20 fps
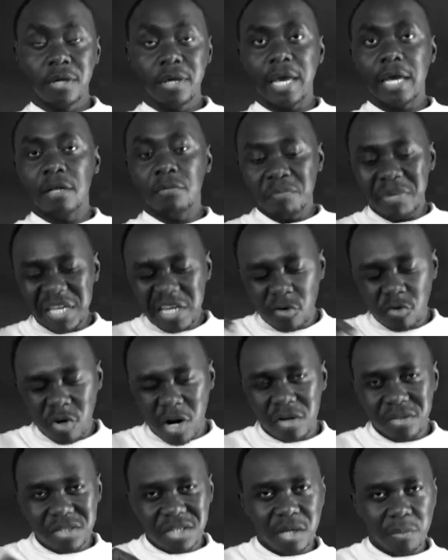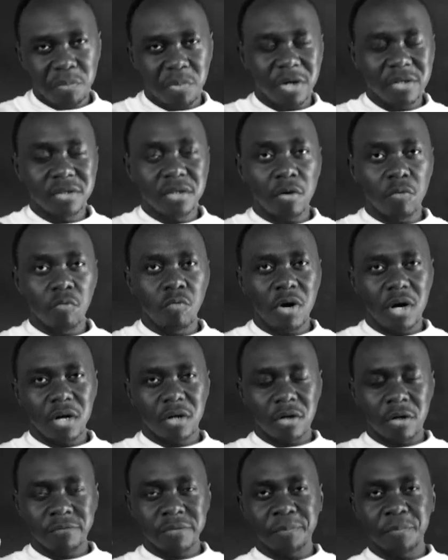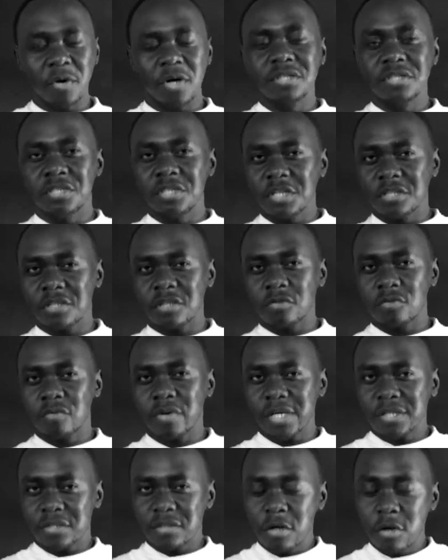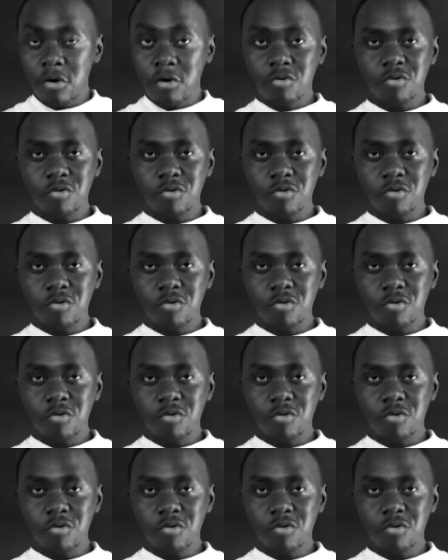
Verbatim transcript: and be grounded upon the rock of upon Jesus Christ,